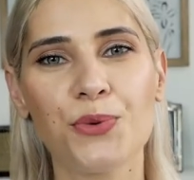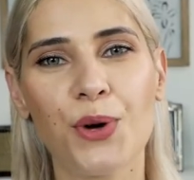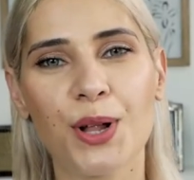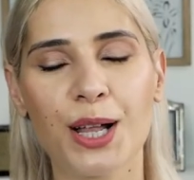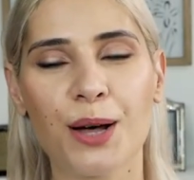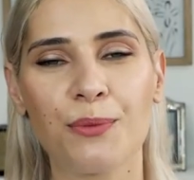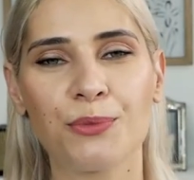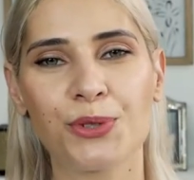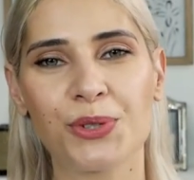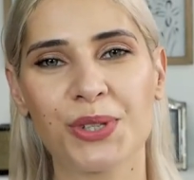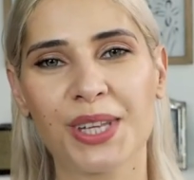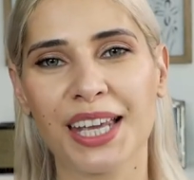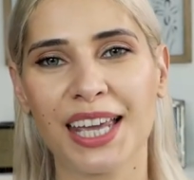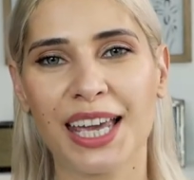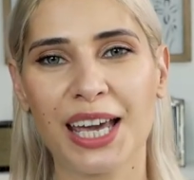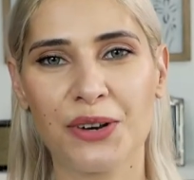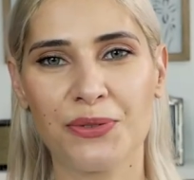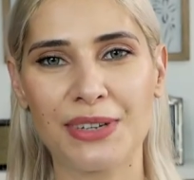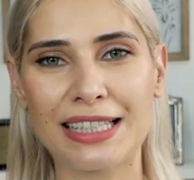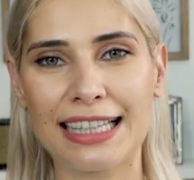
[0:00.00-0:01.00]
welcome to
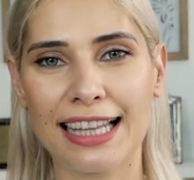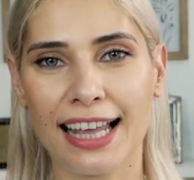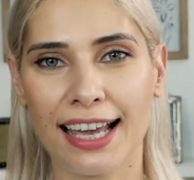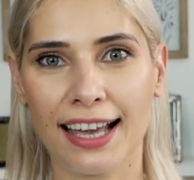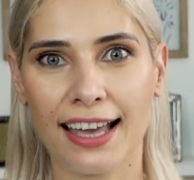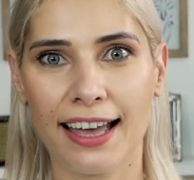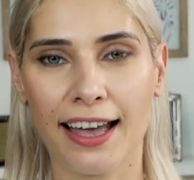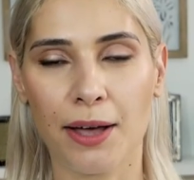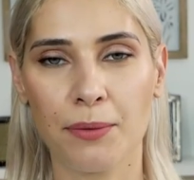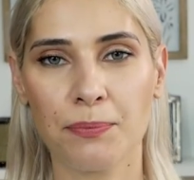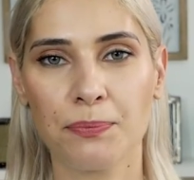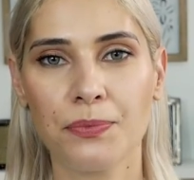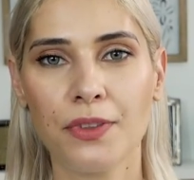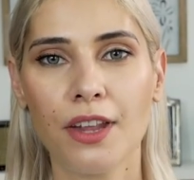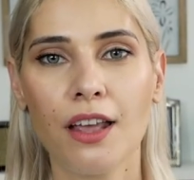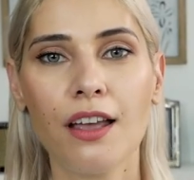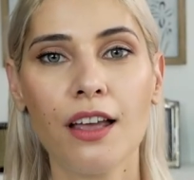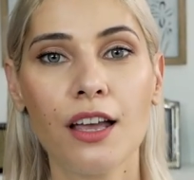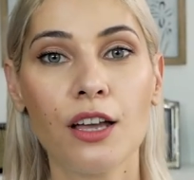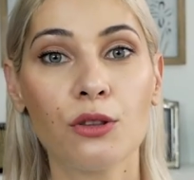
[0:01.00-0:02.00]
Skincare with Lenka.
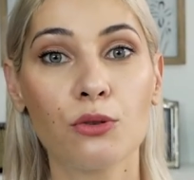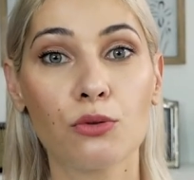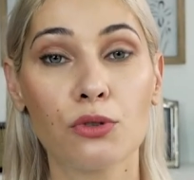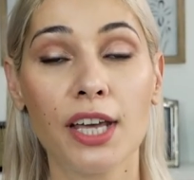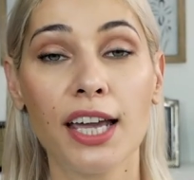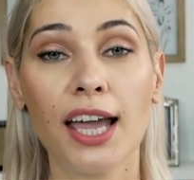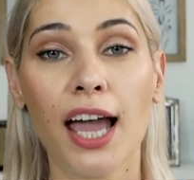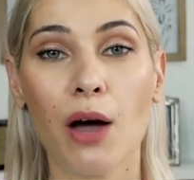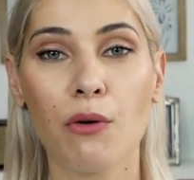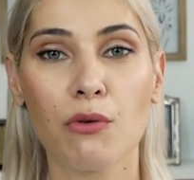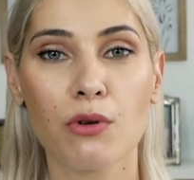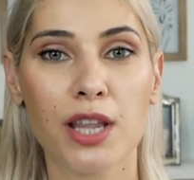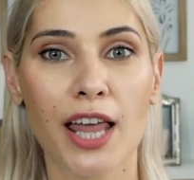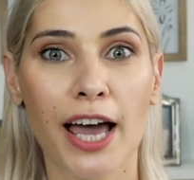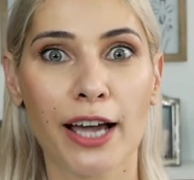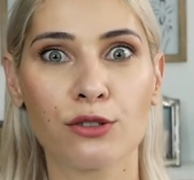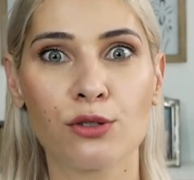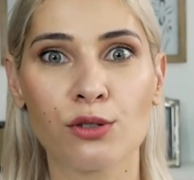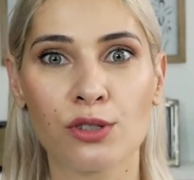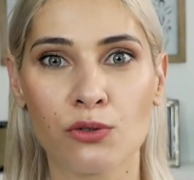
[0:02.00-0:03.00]
Today I would
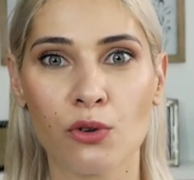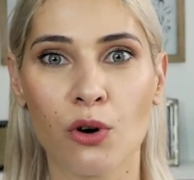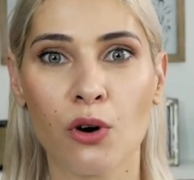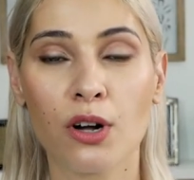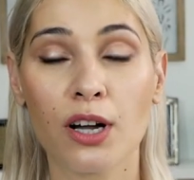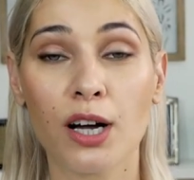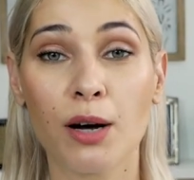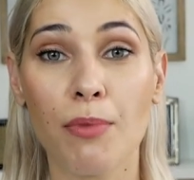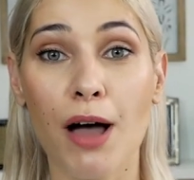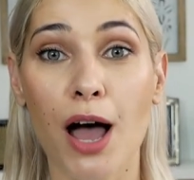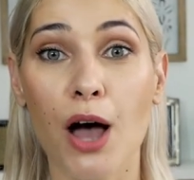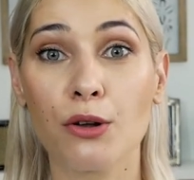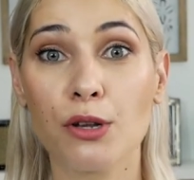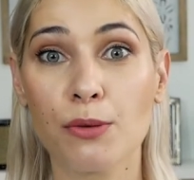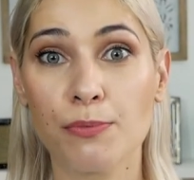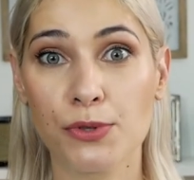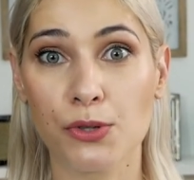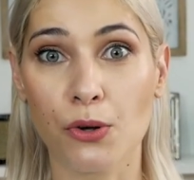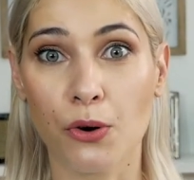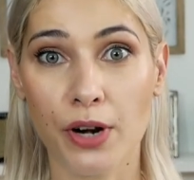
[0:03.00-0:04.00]
like to talk
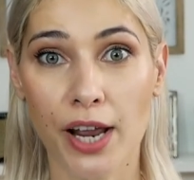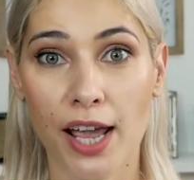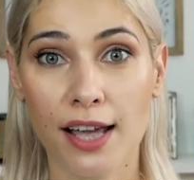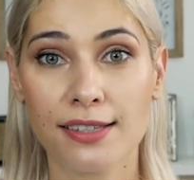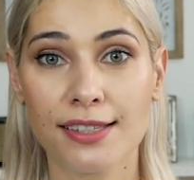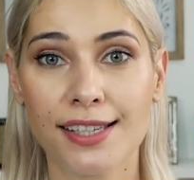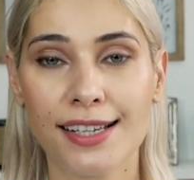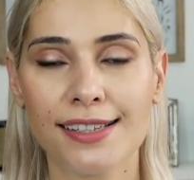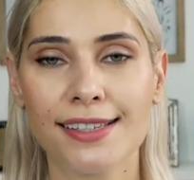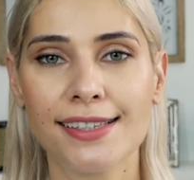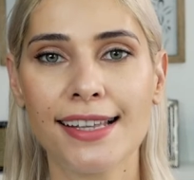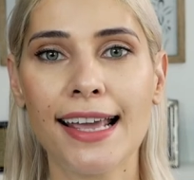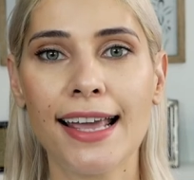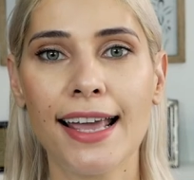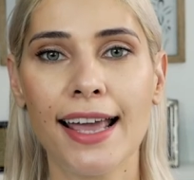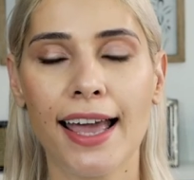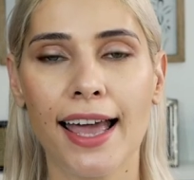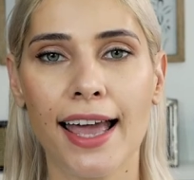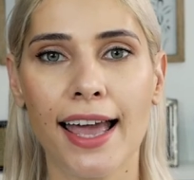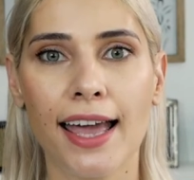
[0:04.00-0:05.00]
about psoriasis
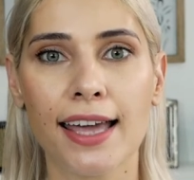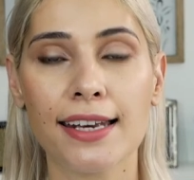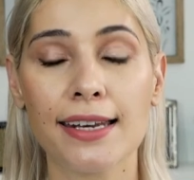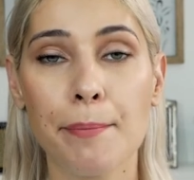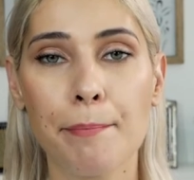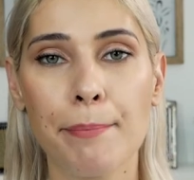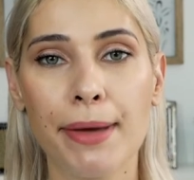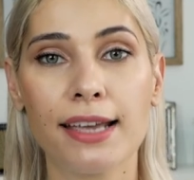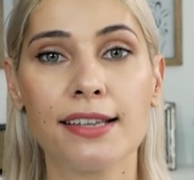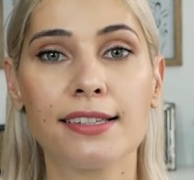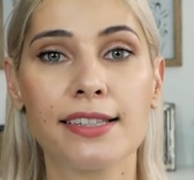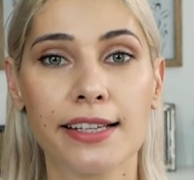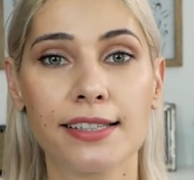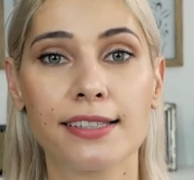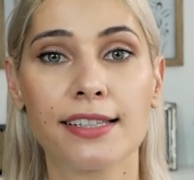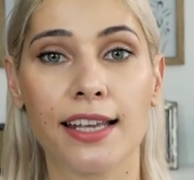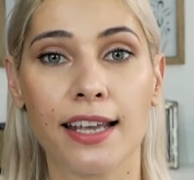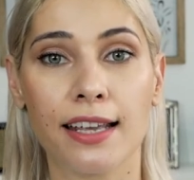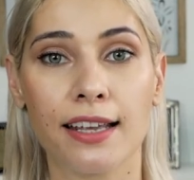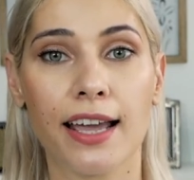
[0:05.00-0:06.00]
and basic
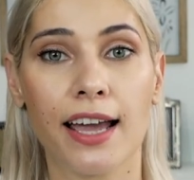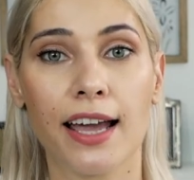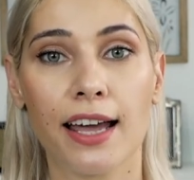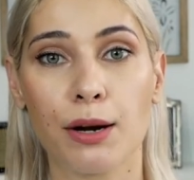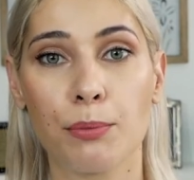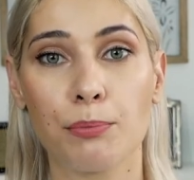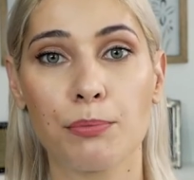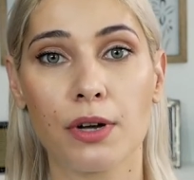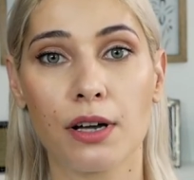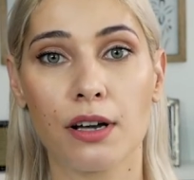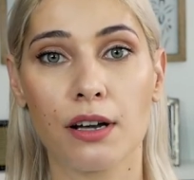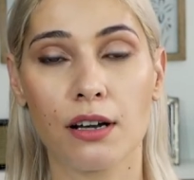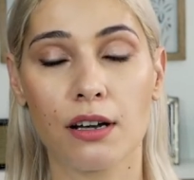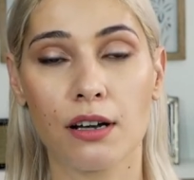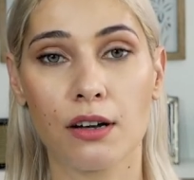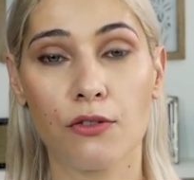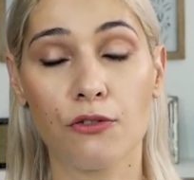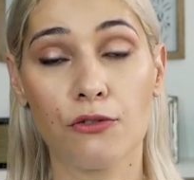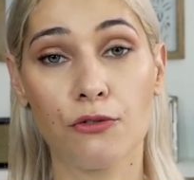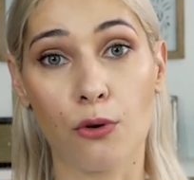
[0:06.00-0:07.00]
skincare
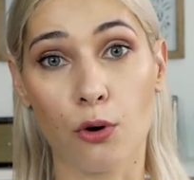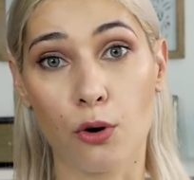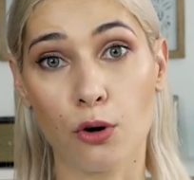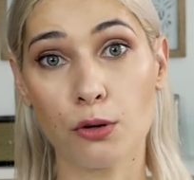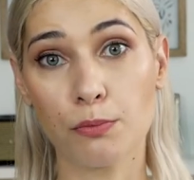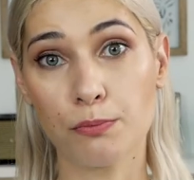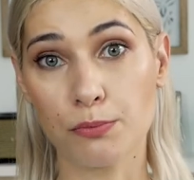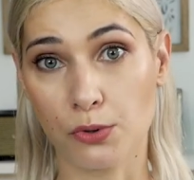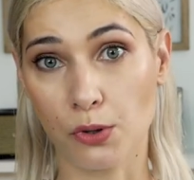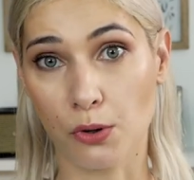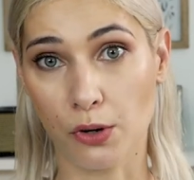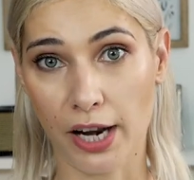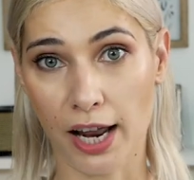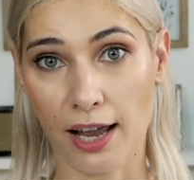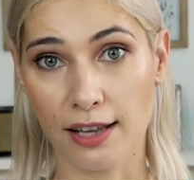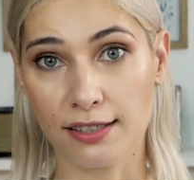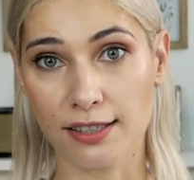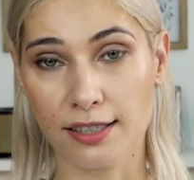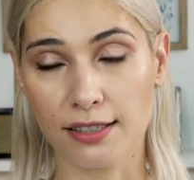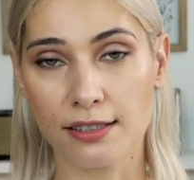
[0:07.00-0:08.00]
uh, for
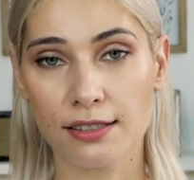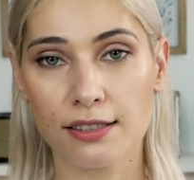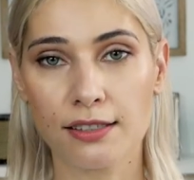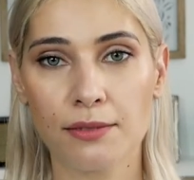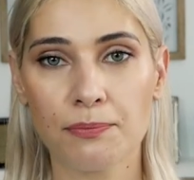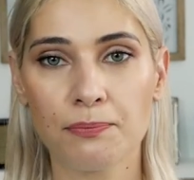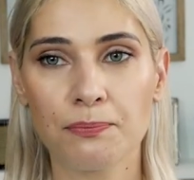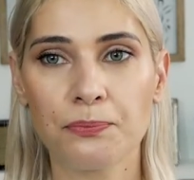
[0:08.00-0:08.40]
psoriasis.